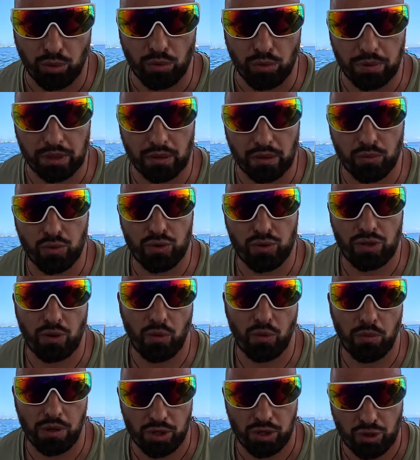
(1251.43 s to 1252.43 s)
This is
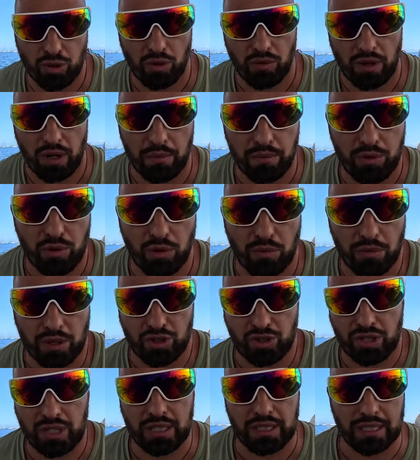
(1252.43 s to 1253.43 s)
because a large
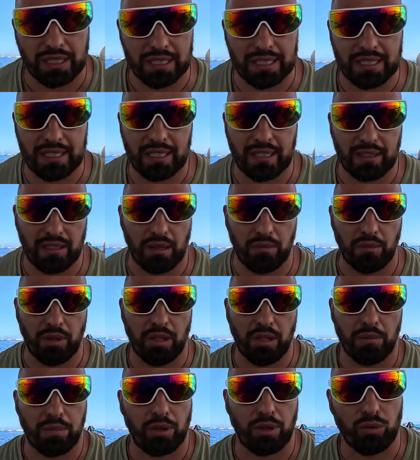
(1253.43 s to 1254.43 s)
volume of
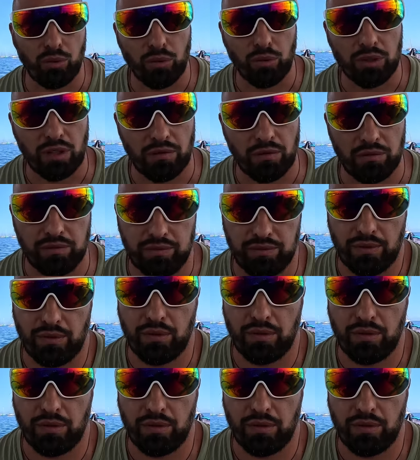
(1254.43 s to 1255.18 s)
liquid or food